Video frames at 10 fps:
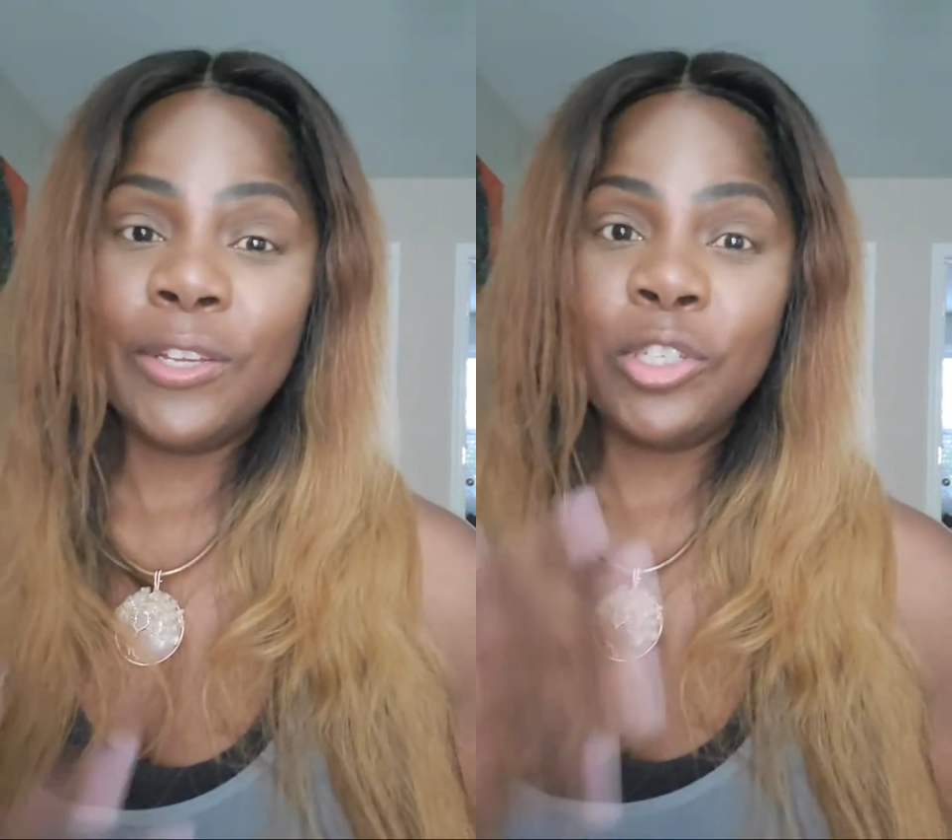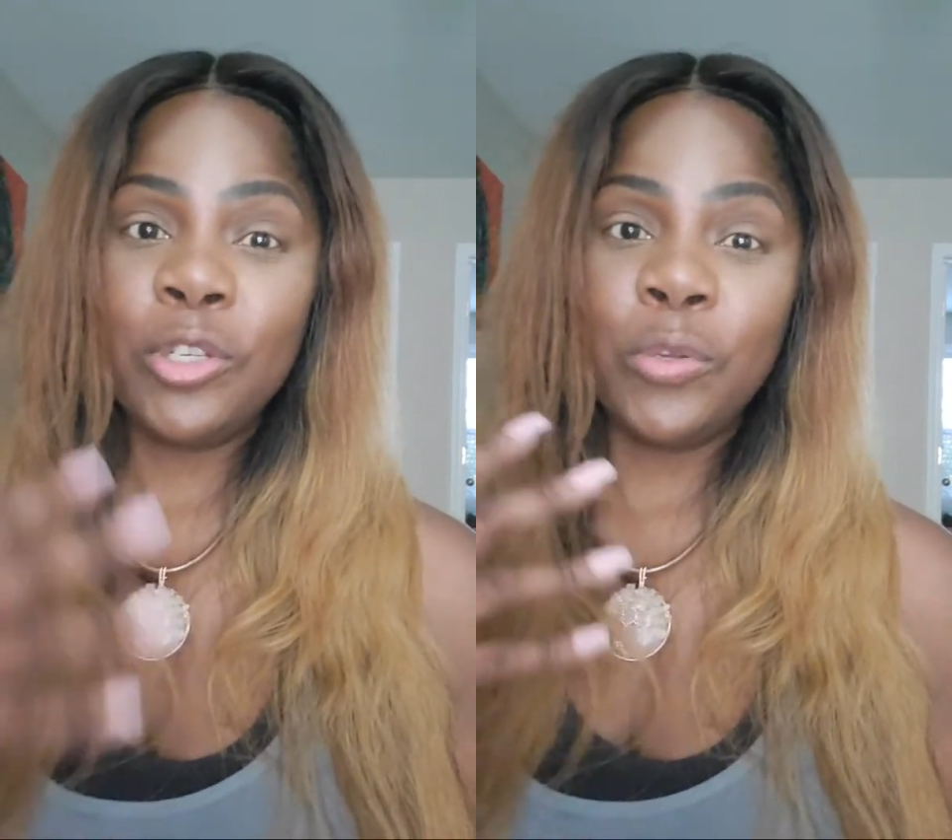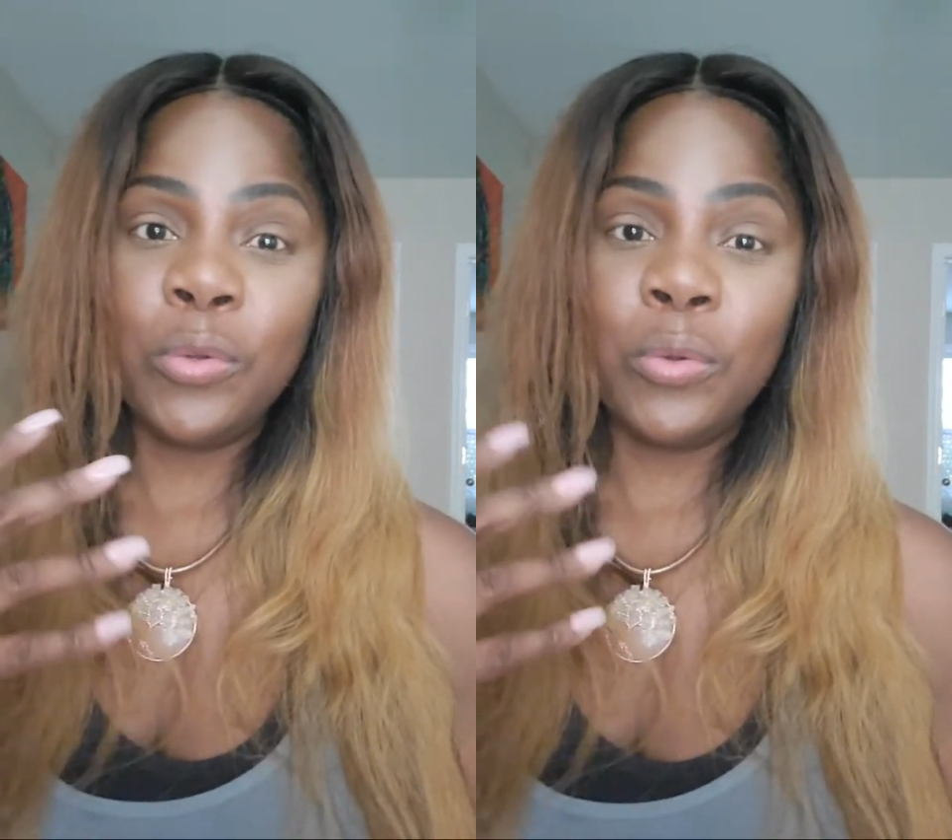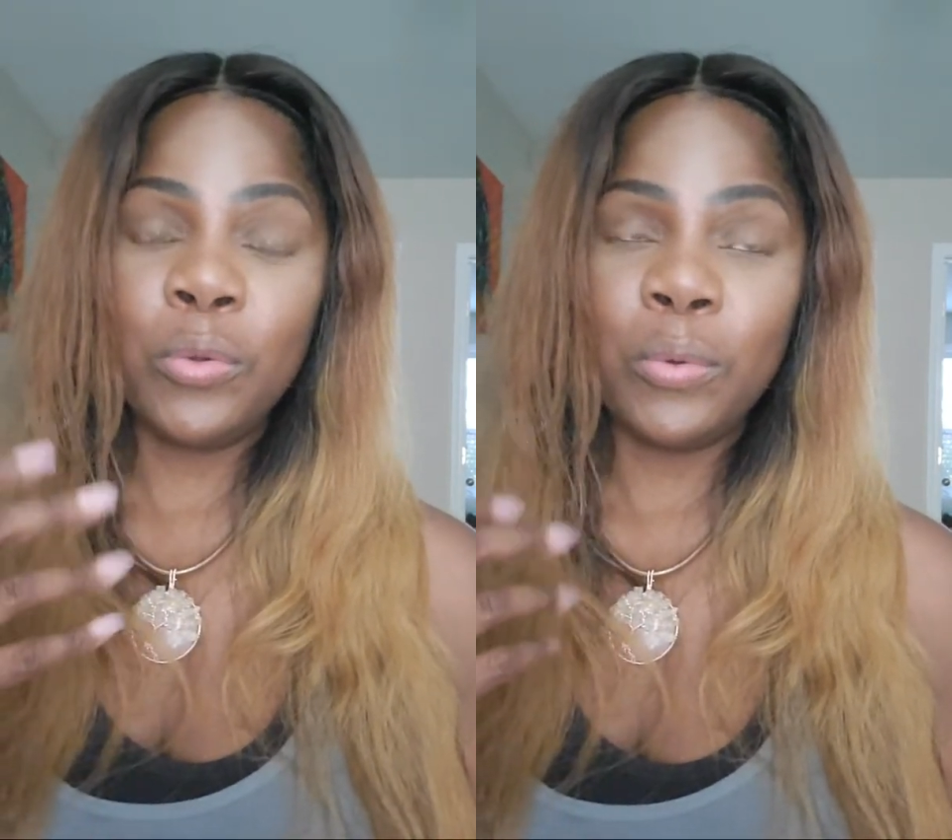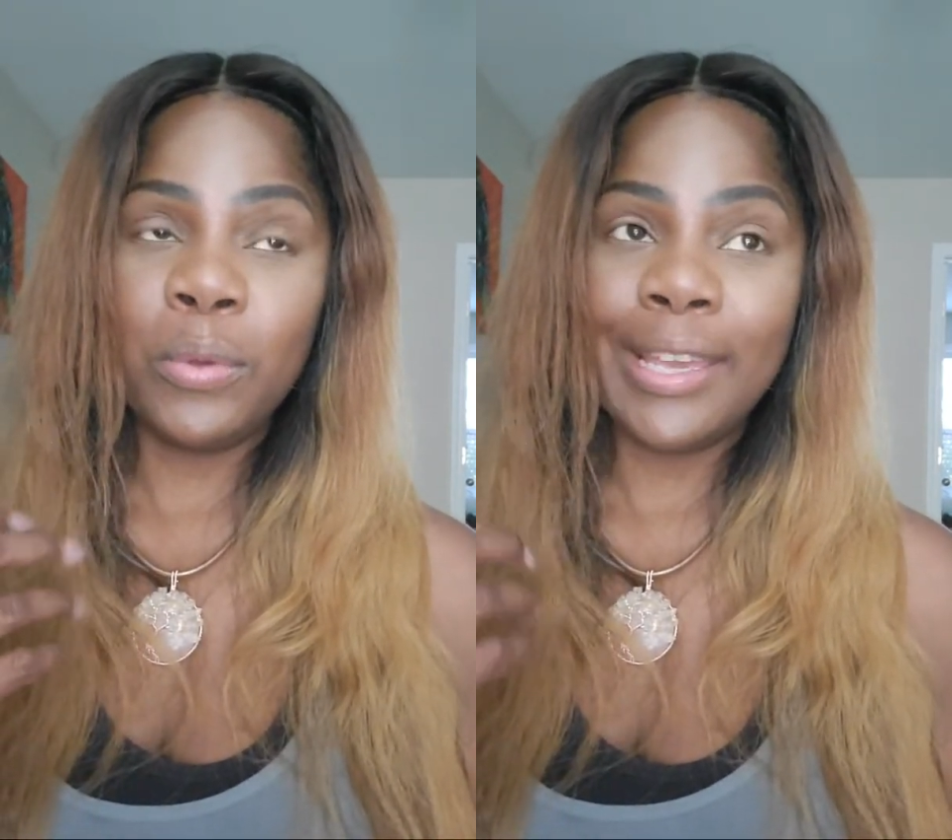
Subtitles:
to,